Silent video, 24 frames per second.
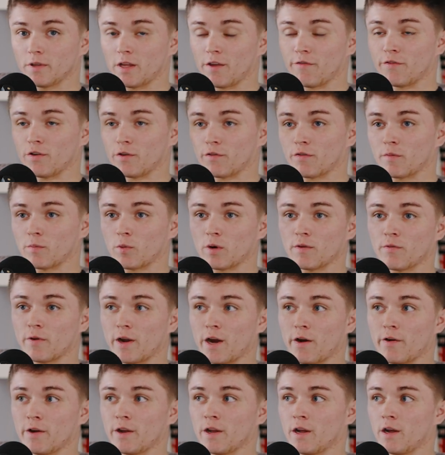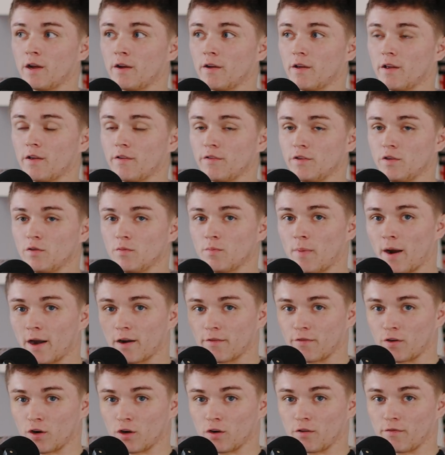If you're from Greenville area, you
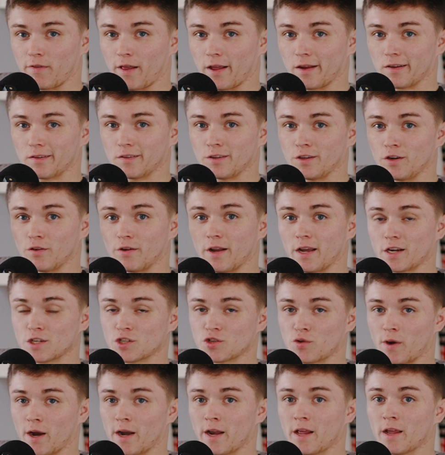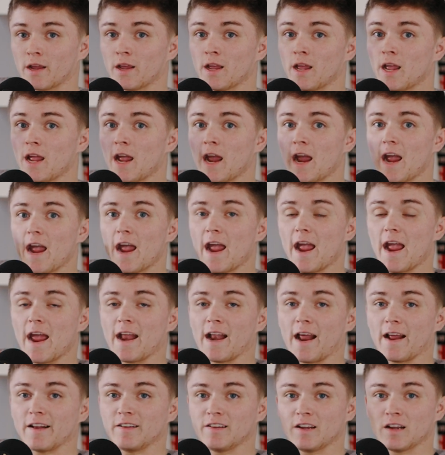might have heard of like Your Next Training.
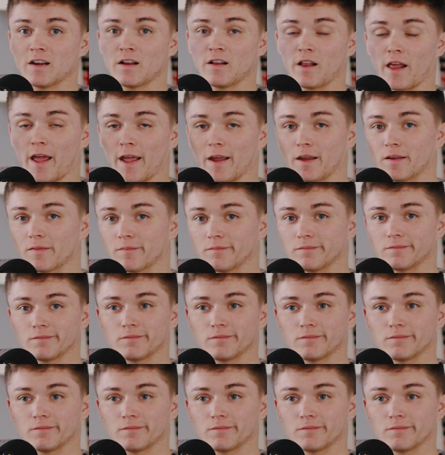And I did like,